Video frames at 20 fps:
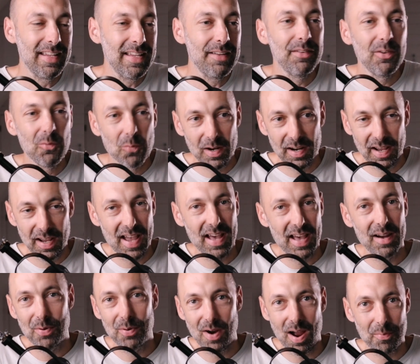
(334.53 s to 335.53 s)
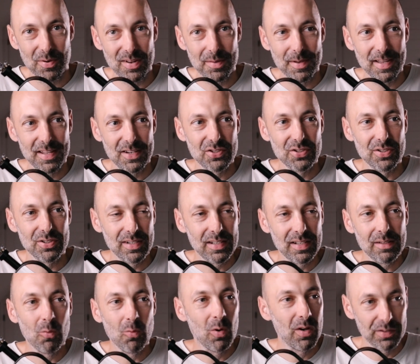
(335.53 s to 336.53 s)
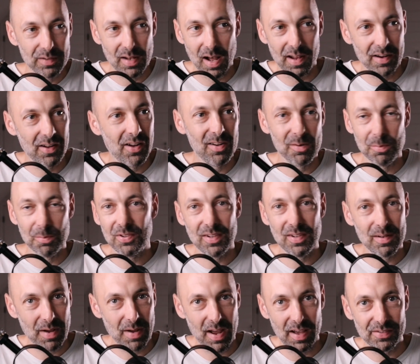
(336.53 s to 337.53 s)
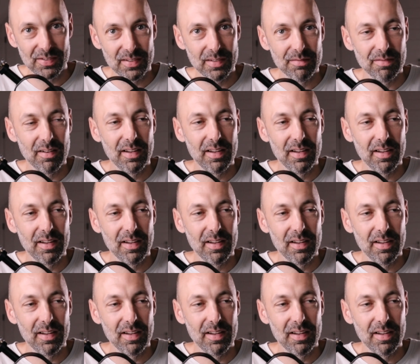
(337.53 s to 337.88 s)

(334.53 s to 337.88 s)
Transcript: even when I had a property manager, it was not 100% passive.